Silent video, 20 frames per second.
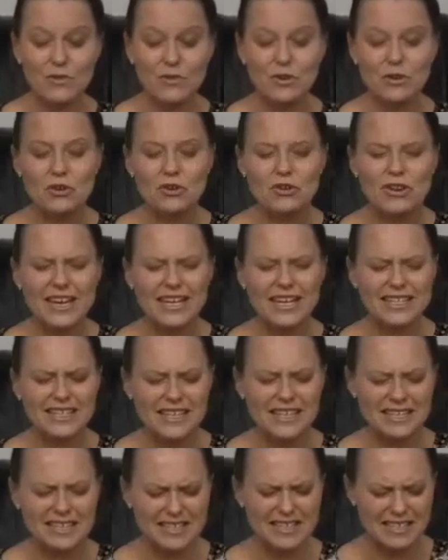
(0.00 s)
the
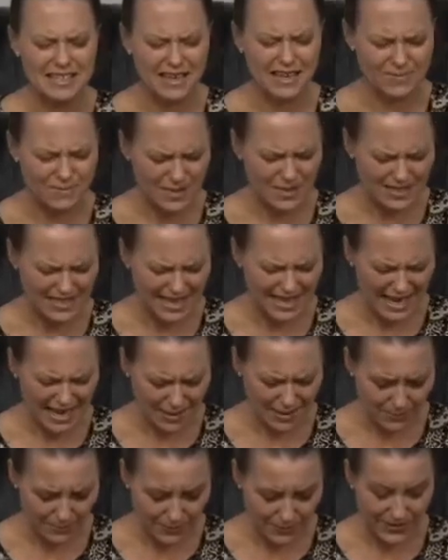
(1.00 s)
great excitement
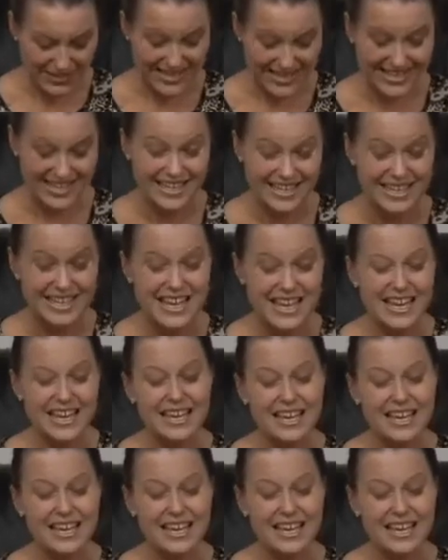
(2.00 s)
happening